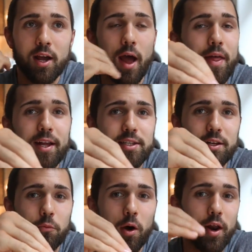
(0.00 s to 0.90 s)
And that
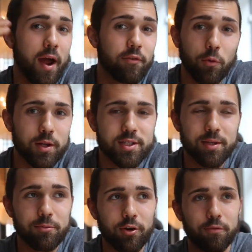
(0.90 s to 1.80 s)
did one. Everyone
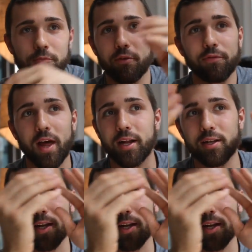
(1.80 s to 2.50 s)
seemed to reflect